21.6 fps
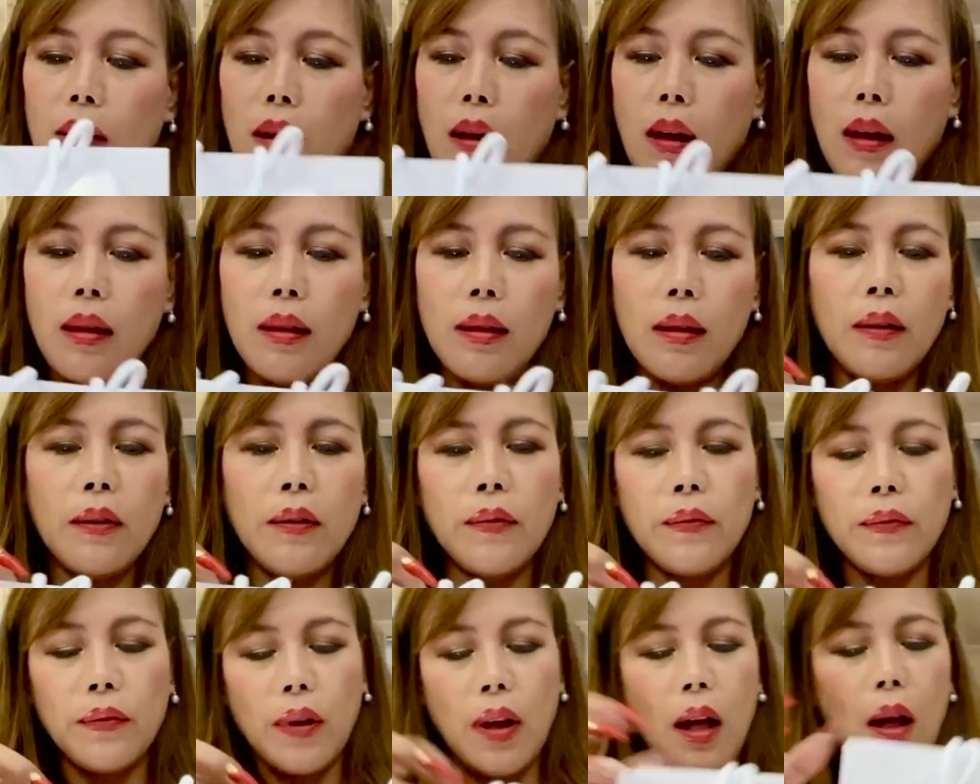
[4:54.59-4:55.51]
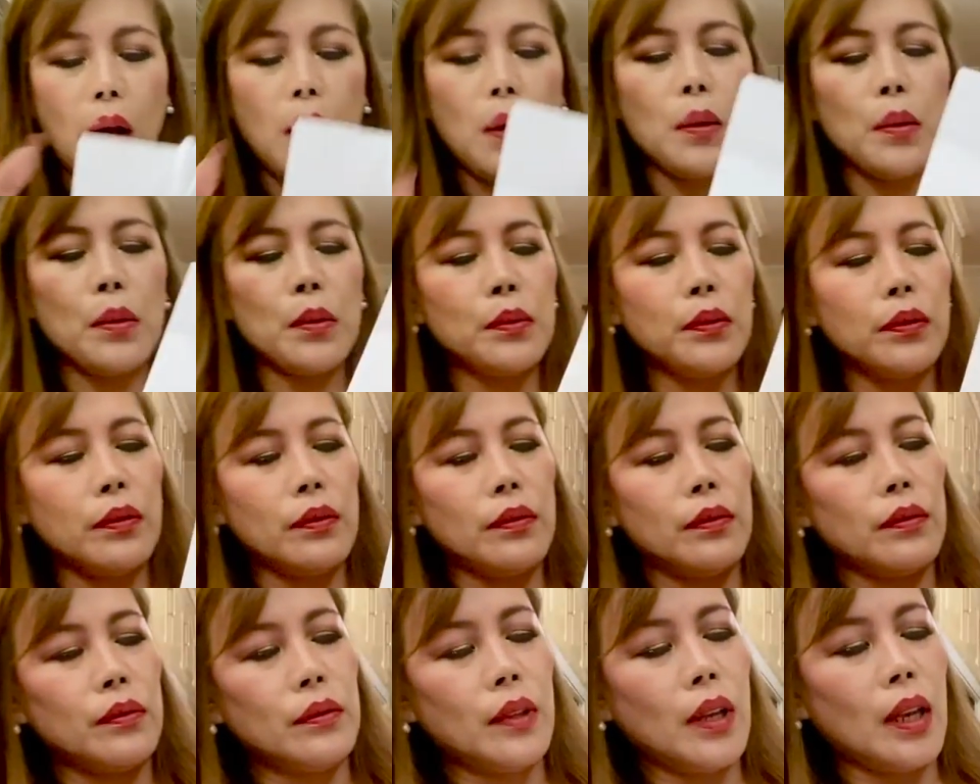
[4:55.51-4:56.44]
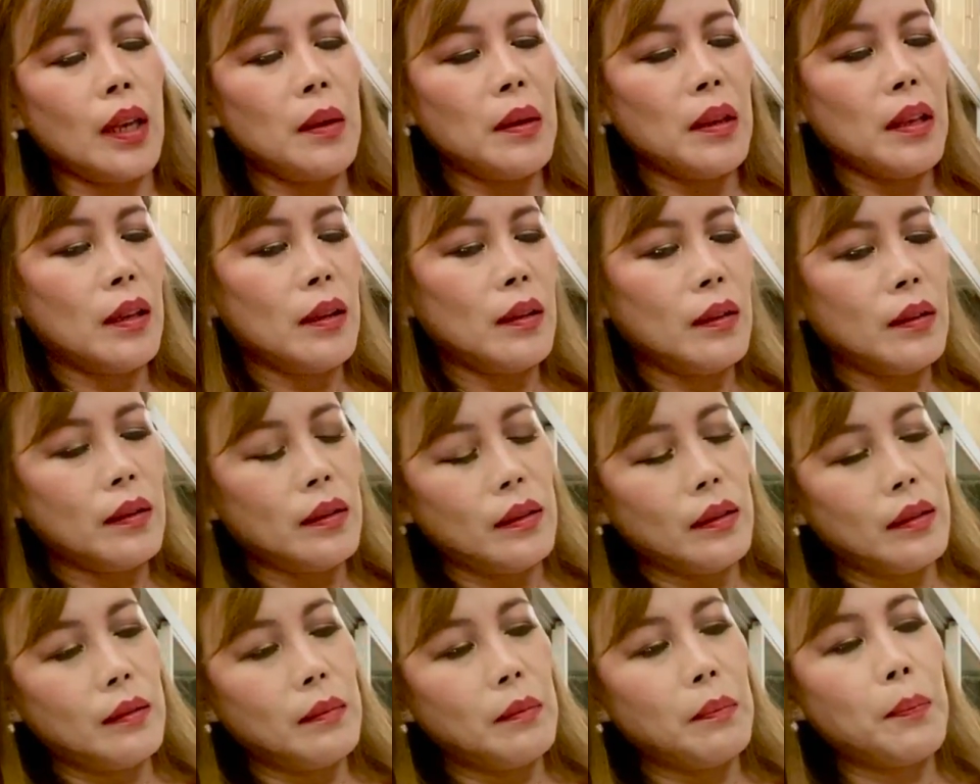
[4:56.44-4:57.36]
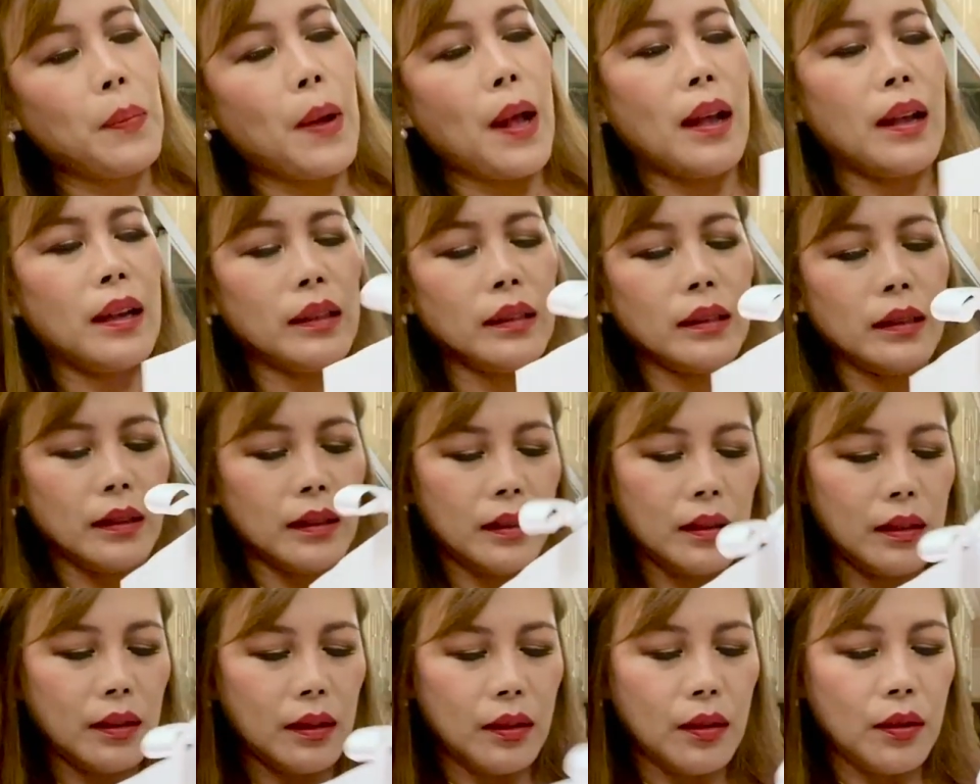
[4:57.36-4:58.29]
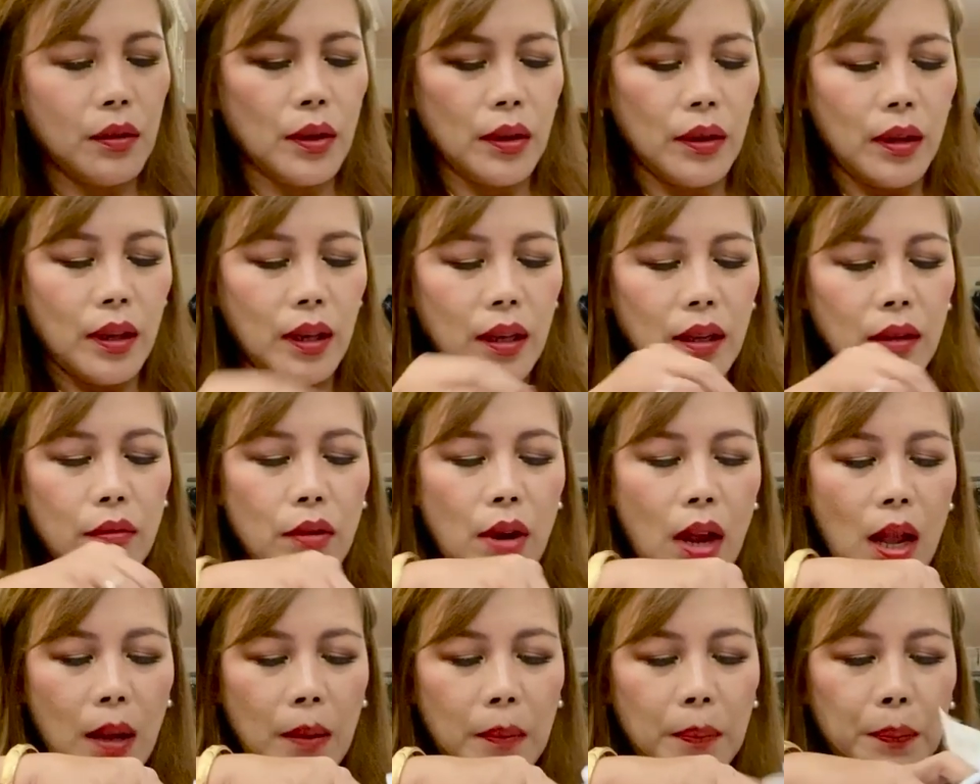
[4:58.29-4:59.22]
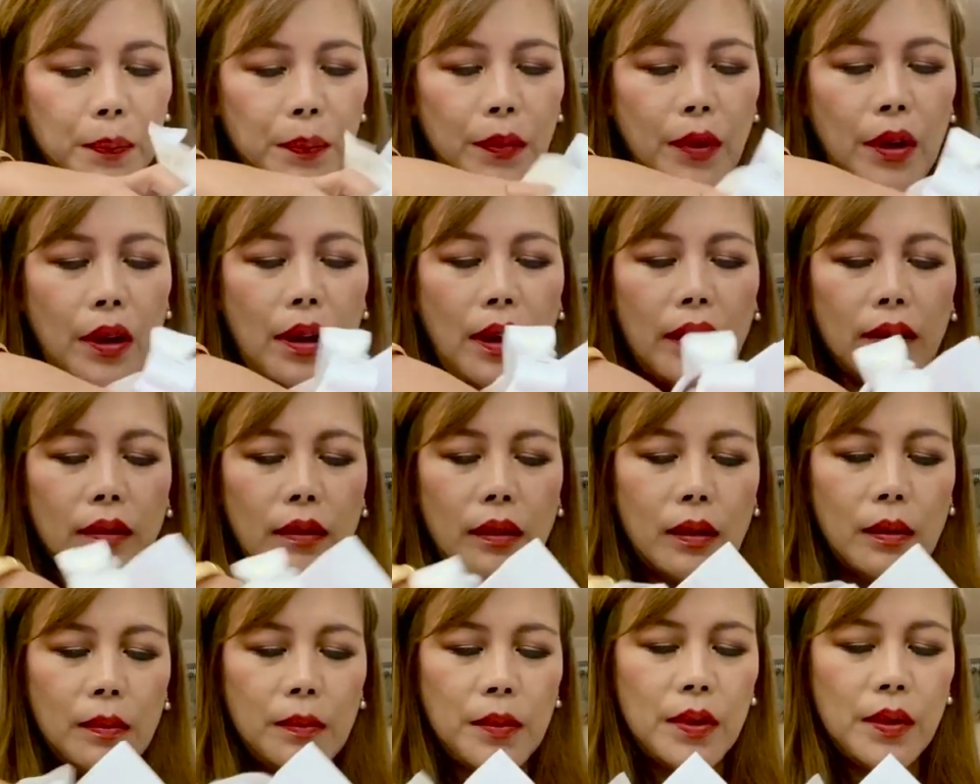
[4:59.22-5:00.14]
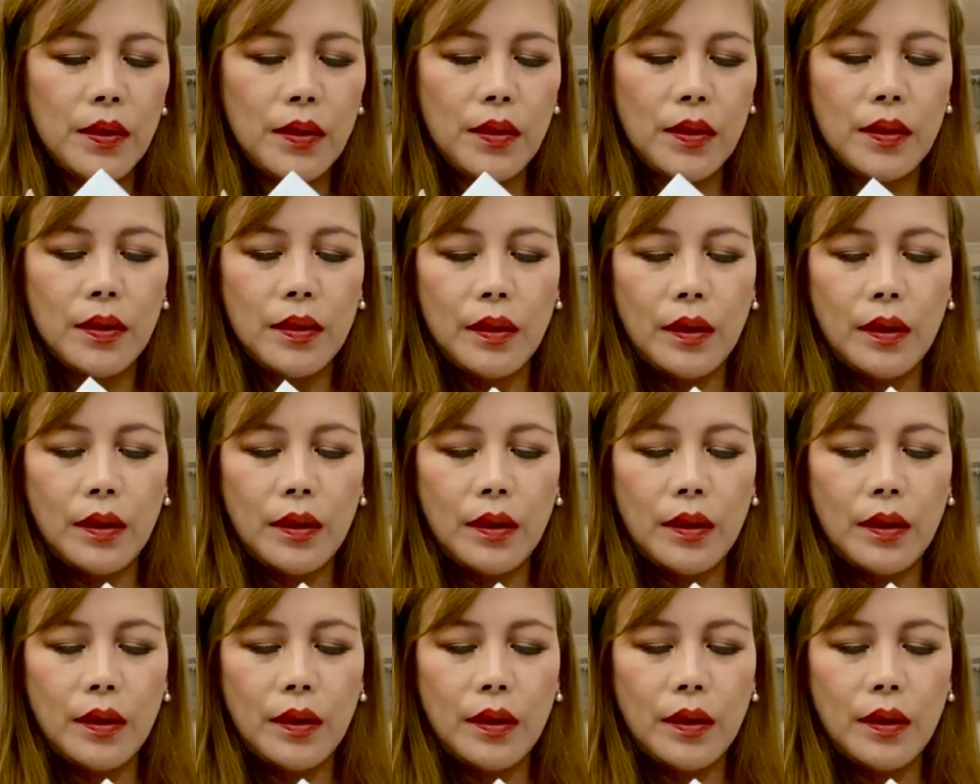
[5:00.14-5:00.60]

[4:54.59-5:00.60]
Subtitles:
I love how they pack or they wrap their items.